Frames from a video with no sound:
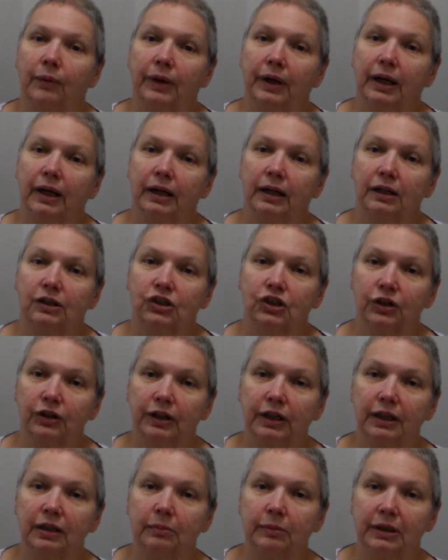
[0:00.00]
we had a
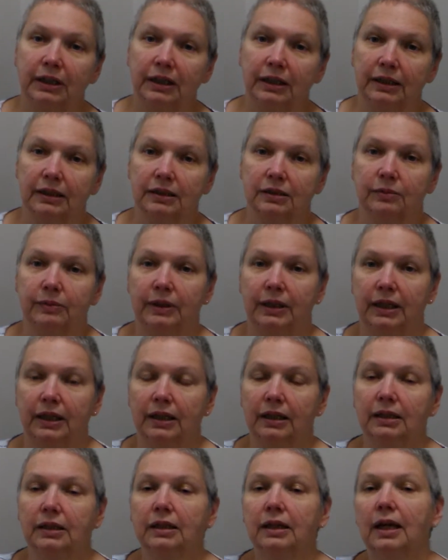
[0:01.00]
Cherokee meeting this
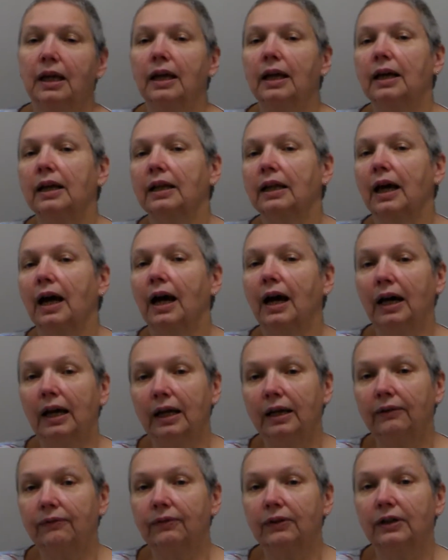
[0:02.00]
weekend and
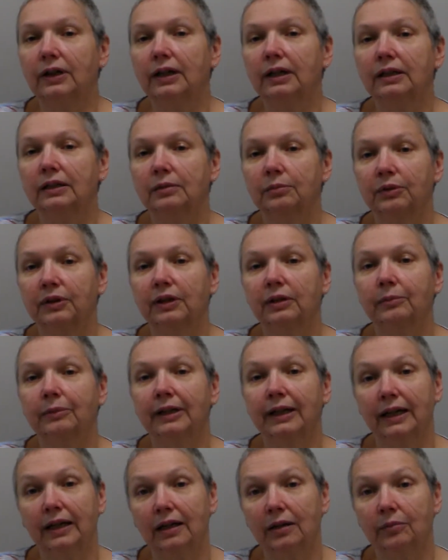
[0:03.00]
I forgot to bring
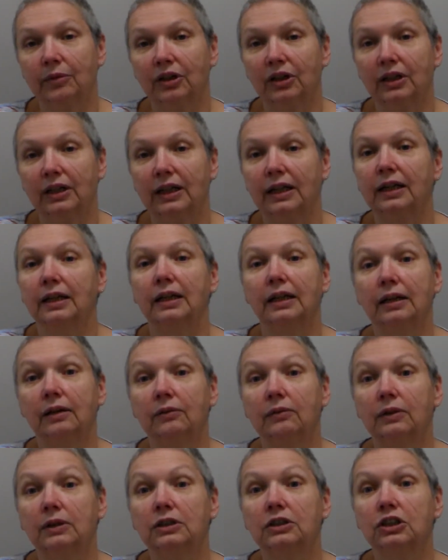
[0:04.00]
my camera, and
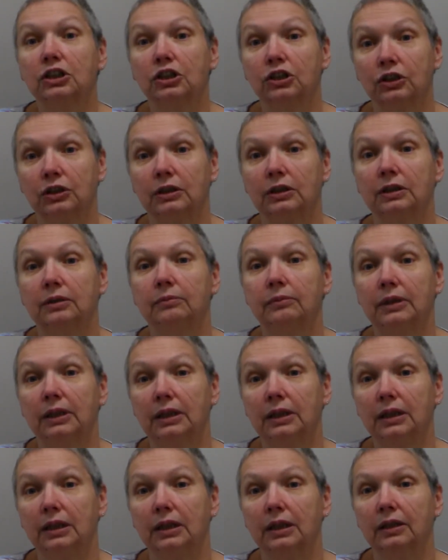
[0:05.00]
it was a good
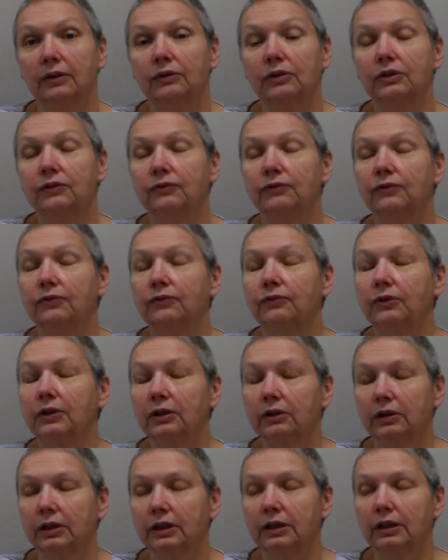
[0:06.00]
meeting. It was
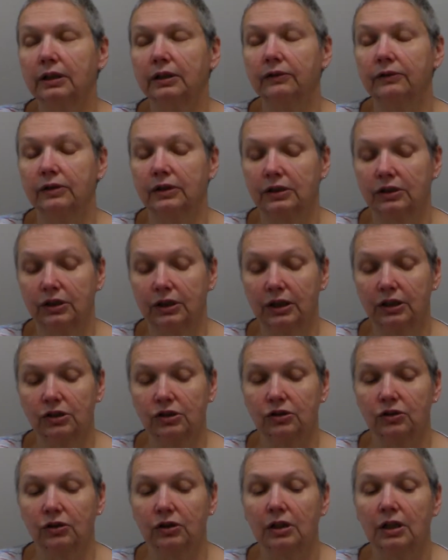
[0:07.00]
very
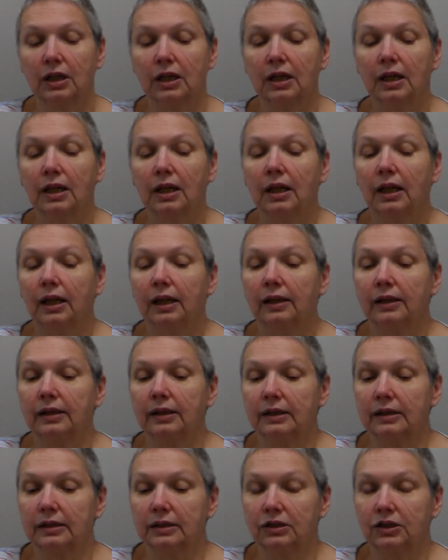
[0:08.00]
educational.
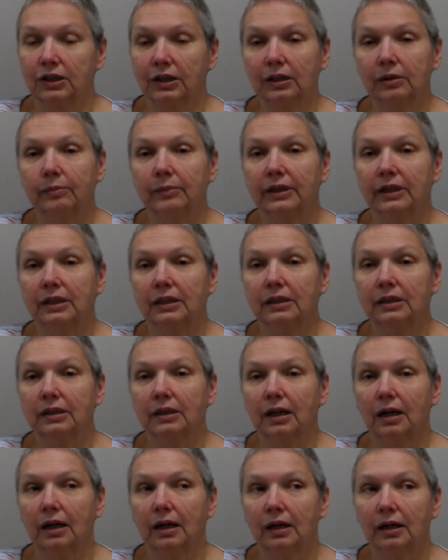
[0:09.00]
The
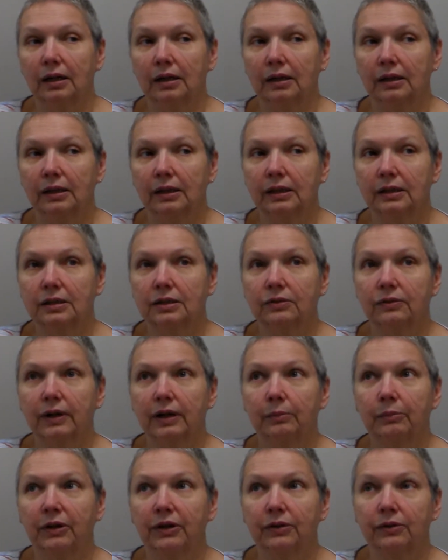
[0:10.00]
gentleman, his
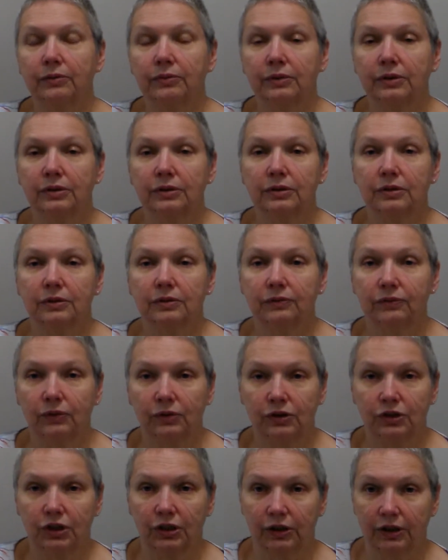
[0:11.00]
grandmother was
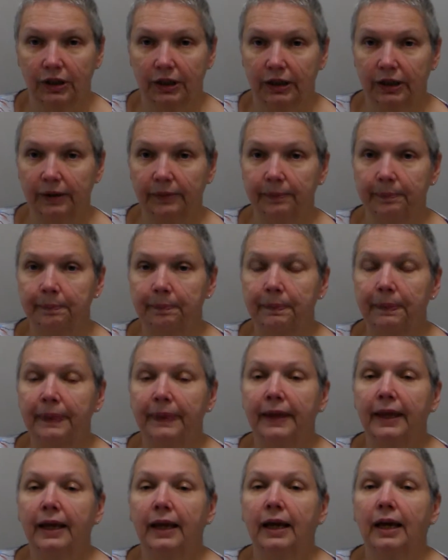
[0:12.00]
full Cherokee,
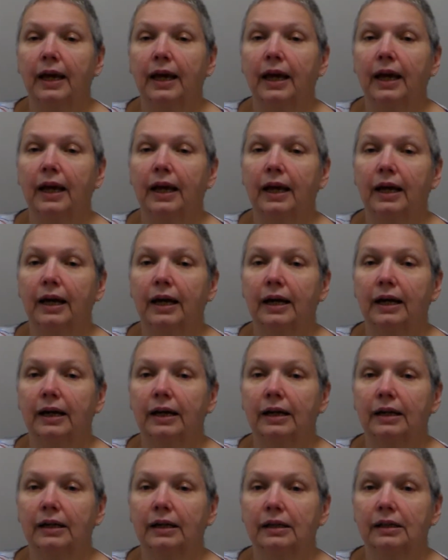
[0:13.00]

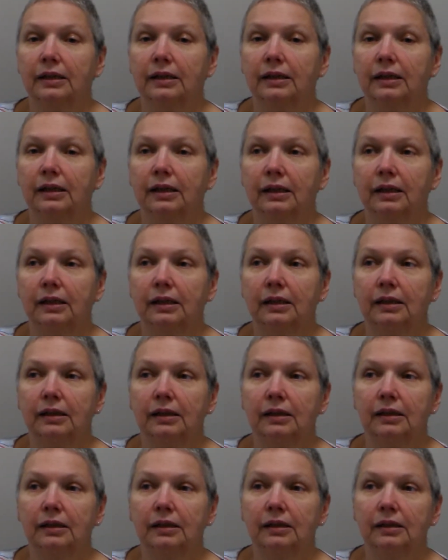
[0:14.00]
and
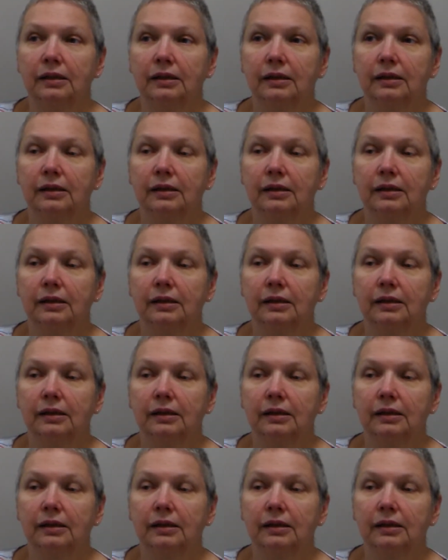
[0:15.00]
he